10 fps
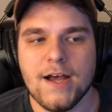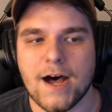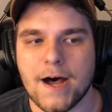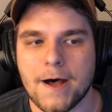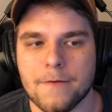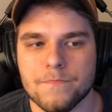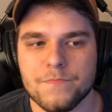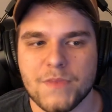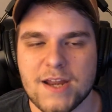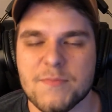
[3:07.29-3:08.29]

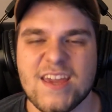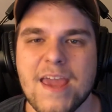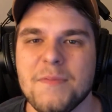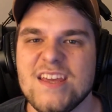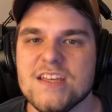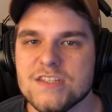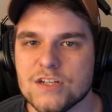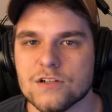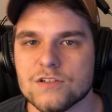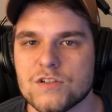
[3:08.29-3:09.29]
And it became
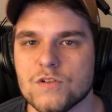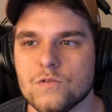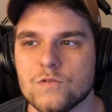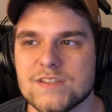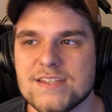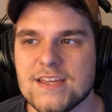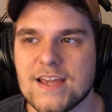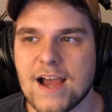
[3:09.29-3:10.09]
easier to see